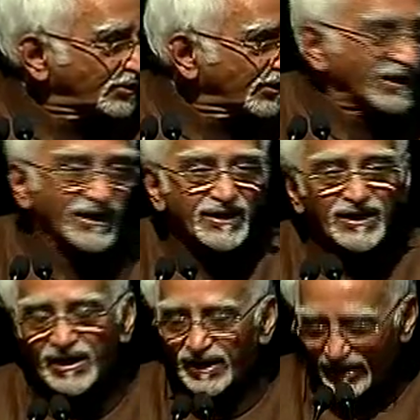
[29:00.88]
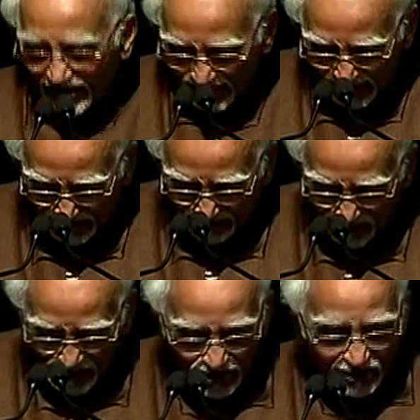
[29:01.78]
ji, I
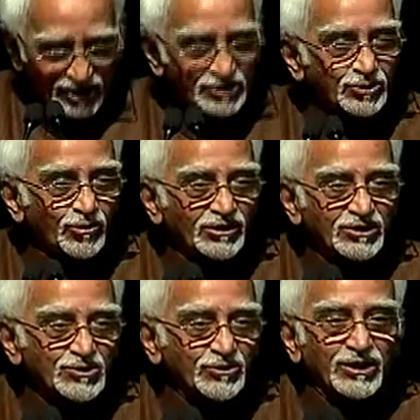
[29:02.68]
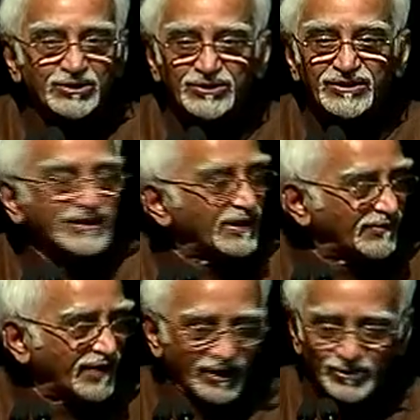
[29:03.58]
felicitate you on this occasion
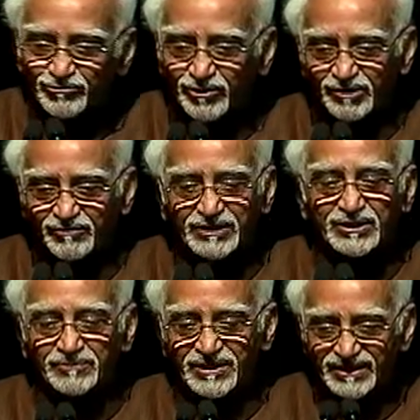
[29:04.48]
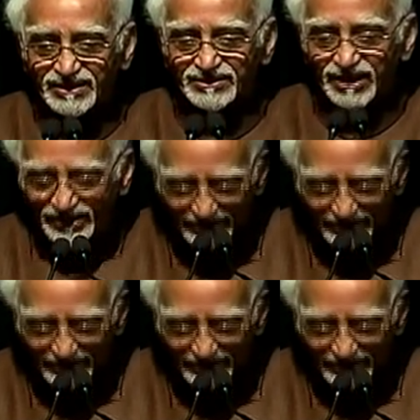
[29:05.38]
and thank you for inviting me. Jai Hind.